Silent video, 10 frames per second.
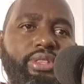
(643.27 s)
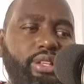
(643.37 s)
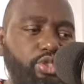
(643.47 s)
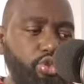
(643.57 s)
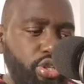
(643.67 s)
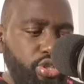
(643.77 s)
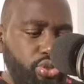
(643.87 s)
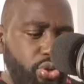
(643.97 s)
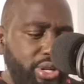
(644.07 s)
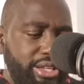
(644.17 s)
That your
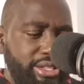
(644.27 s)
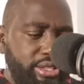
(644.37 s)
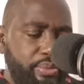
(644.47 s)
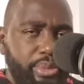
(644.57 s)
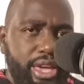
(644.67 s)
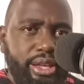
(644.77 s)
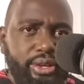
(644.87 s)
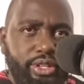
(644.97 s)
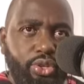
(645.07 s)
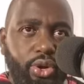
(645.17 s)
soul is the
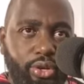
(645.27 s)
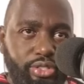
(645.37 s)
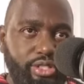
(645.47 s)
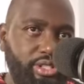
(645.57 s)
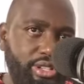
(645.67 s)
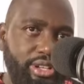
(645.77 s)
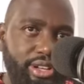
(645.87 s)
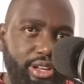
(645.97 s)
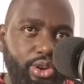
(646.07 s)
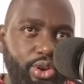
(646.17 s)
main cause
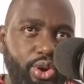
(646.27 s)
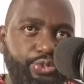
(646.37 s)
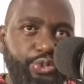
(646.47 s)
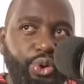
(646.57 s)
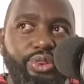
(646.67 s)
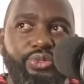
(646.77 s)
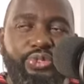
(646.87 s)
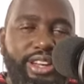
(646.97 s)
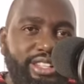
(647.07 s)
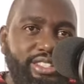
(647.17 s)
of
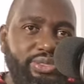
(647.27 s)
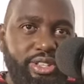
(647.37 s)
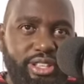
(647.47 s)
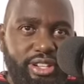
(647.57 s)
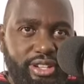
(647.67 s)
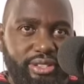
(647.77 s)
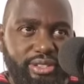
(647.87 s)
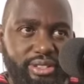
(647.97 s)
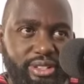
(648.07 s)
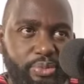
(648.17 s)
conflicts within
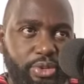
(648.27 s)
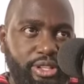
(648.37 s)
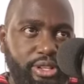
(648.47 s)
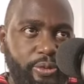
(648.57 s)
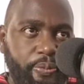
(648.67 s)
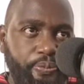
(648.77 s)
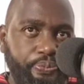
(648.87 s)
the body.